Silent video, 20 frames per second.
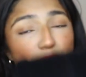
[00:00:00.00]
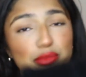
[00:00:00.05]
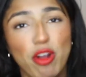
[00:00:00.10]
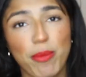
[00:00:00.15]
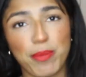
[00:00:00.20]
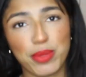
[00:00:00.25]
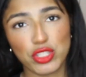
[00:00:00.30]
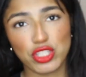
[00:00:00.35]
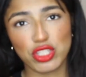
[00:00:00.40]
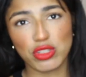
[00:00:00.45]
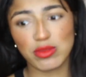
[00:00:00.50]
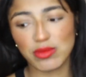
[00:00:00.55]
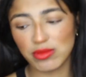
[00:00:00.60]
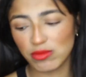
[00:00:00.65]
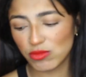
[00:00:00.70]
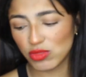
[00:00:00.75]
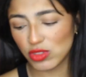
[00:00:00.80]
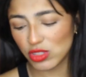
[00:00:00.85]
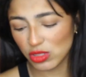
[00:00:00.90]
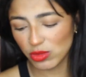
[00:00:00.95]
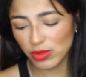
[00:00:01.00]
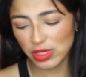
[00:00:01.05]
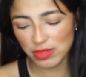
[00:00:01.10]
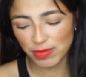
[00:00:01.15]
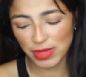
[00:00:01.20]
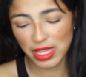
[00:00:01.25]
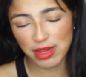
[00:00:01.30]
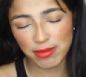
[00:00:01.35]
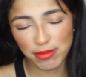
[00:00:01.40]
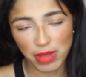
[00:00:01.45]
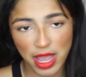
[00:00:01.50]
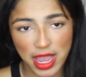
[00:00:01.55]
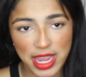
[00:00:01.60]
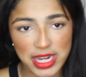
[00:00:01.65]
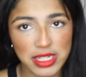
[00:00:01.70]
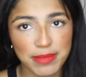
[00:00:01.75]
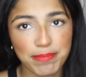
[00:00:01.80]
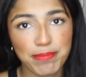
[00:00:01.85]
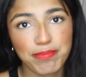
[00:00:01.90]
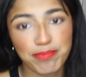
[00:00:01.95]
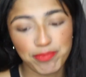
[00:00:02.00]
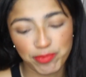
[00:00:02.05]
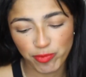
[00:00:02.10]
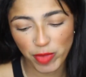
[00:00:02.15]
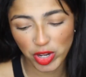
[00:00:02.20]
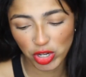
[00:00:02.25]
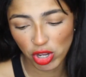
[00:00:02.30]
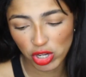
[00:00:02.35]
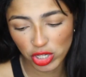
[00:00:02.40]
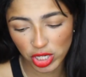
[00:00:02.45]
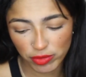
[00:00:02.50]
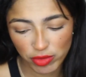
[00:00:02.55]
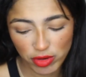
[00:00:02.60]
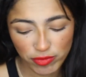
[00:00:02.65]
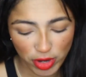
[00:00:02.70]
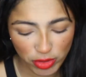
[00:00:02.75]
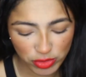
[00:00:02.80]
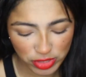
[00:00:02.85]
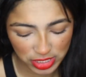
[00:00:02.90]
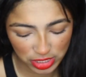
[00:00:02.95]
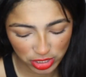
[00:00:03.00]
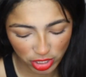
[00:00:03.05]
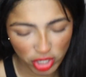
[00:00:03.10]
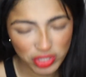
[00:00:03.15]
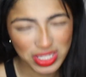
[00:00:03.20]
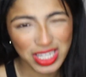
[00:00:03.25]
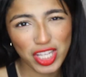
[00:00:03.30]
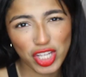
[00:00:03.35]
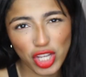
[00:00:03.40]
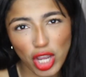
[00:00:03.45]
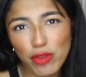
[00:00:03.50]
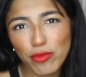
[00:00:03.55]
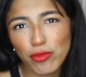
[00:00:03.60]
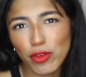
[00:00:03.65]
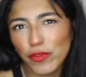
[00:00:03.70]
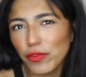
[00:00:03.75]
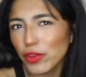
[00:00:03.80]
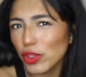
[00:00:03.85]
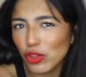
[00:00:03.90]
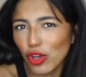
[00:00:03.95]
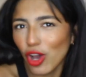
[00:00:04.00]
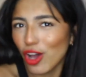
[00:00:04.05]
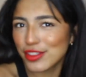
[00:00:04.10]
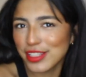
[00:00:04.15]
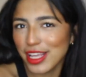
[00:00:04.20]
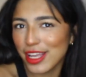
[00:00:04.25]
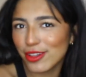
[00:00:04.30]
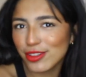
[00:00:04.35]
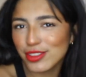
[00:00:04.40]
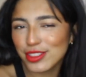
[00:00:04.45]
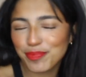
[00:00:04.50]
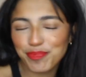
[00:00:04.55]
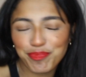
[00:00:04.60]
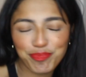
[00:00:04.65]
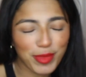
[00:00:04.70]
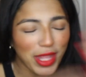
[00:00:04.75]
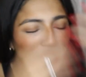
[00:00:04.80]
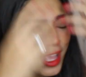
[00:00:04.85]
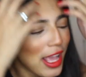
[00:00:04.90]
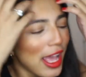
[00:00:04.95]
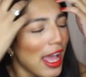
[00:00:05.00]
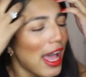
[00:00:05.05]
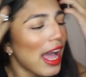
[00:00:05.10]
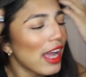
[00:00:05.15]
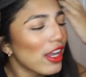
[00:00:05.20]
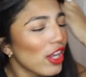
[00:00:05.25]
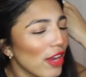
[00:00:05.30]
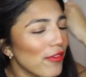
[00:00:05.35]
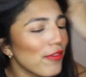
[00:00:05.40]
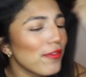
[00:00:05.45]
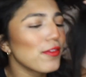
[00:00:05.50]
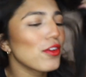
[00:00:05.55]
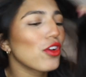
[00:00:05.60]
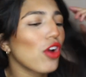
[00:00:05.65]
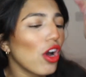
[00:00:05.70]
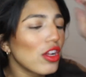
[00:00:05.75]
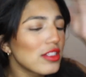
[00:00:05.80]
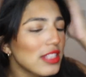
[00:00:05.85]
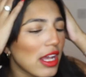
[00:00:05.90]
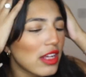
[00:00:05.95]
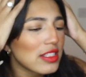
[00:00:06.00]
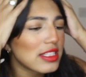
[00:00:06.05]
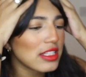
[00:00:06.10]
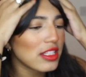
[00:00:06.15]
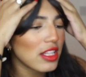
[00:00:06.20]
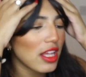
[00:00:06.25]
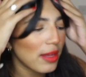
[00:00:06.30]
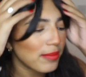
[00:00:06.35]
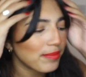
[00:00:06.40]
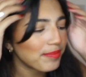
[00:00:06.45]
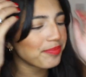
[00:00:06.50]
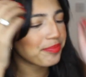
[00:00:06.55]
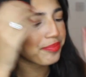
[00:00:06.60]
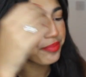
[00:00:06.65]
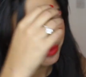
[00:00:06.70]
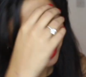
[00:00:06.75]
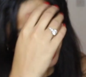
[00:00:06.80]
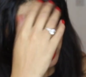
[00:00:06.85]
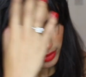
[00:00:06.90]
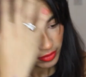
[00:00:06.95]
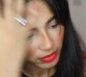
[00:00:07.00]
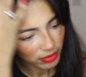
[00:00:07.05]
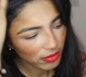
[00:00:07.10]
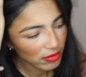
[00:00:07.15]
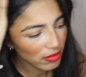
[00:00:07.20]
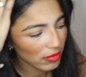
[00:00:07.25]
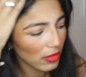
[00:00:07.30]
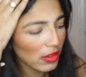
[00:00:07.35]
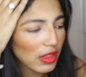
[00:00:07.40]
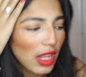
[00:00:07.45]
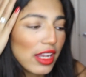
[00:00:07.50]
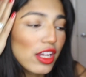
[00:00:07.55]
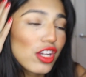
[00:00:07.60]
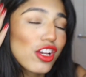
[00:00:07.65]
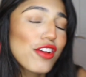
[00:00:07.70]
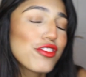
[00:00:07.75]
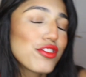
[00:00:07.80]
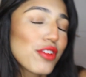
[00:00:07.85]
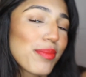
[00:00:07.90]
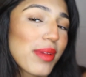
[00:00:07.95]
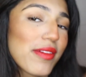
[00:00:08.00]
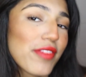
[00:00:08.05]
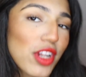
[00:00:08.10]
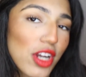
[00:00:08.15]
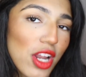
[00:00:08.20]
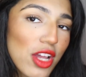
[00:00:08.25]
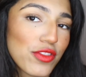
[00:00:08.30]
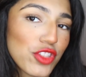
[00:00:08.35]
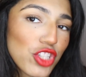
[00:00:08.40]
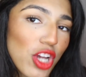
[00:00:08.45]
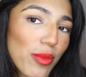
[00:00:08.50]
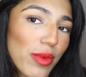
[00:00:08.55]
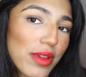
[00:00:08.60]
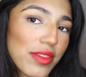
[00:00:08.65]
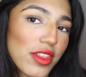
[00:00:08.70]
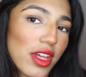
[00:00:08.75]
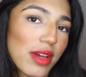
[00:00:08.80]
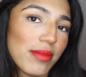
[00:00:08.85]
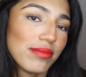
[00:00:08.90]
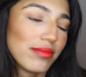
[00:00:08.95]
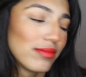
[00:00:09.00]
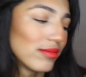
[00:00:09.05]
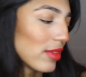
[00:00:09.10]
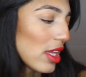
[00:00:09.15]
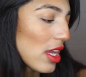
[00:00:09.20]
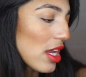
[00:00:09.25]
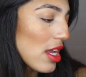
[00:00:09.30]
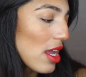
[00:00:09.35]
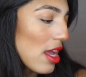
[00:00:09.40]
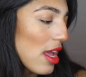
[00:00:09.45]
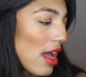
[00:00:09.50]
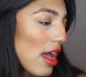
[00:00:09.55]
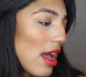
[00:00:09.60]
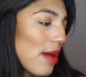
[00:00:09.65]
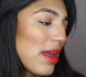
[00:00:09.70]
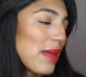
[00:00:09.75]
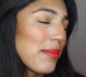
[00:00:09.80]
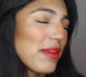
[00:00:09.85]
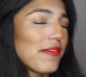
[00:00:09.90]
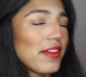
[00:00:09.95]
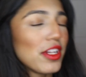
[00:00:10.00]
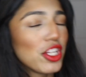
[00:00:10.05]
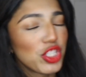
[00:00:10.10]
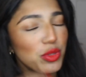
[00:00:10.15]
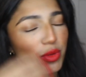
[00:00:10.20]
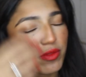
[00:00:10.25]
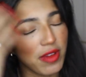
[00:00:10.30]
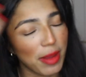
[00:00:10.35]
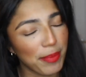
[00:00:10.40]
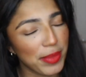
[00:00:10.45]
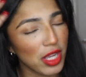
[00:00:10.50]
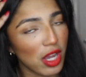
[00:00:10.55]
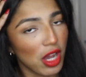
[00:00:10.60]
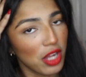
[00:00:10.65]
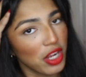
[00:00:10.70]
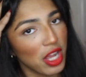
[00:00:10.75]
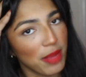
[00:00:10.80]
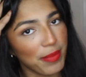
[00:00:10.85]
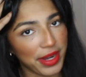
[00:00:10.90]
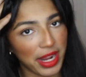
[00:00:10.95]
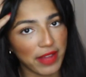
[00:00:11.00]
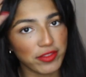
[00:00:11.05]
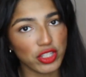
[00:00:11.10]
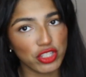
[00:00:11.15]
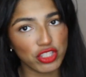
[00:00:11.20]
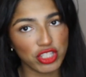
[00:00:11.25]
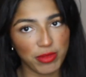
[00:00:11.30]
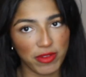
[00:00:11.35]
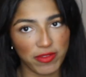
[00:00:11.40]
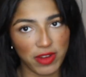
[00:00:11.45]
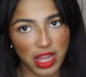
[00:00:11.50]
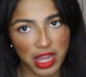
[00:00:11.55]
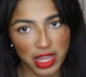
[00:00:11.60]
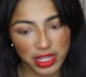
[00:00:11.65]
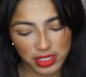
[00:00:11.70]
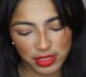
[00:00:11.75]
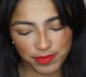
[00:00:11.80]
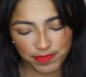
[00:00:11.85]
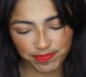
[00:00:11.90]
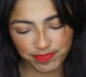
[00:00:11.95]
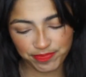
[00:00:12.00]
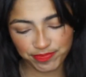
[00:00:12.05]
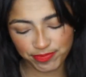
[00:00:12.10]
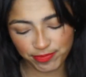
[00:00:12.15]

They proper do squeeze me in mind. I can't go for a roast in those. I could go for a few cocktails. I could go for a few cocktails in them. I could go do a bit of a clothes shop in them, maybe finish up with Vapiano, but have to undo my flies.